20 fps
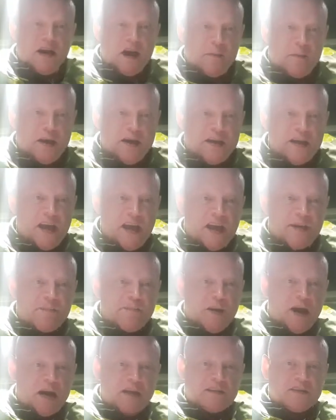I might head
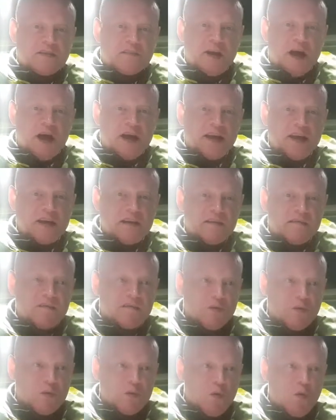back to my
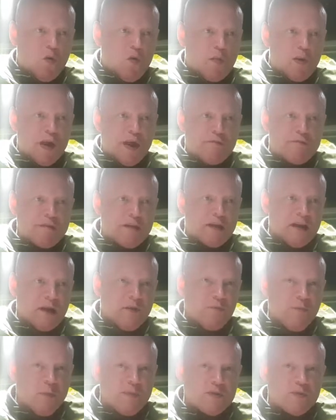home area
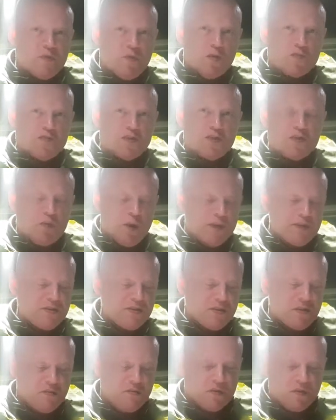like maybe once or
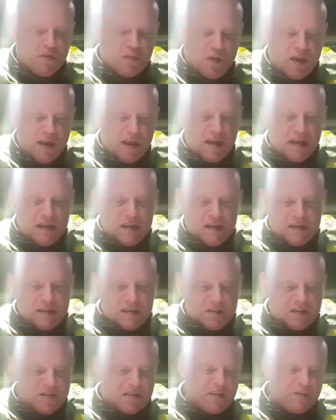twice during the week,
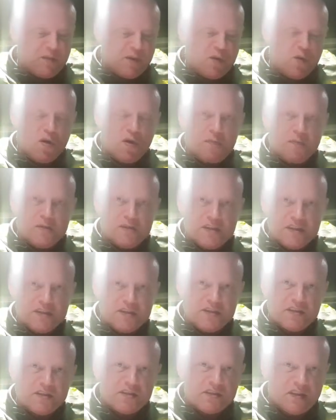just to call up my
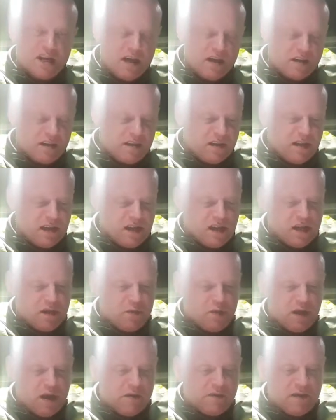sisters and that, and
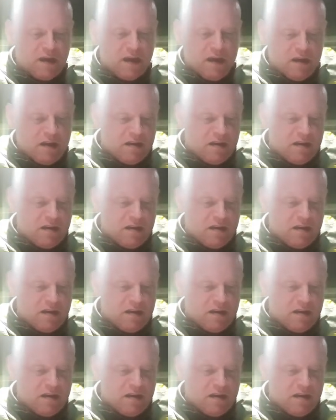what have you.